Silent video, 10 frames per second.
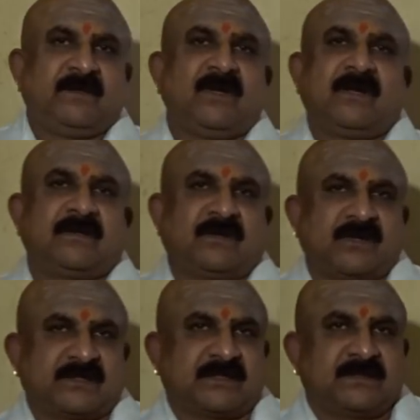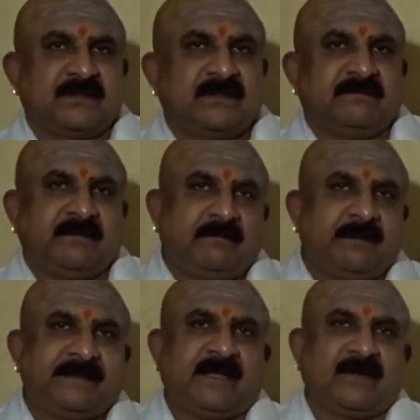we will not cross, we
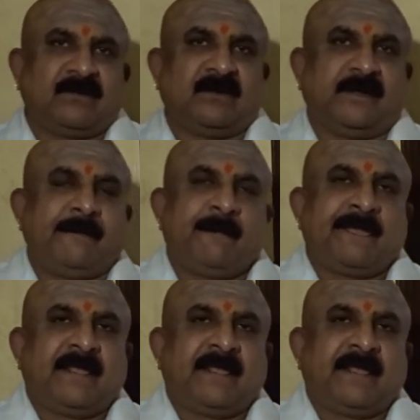will be there only.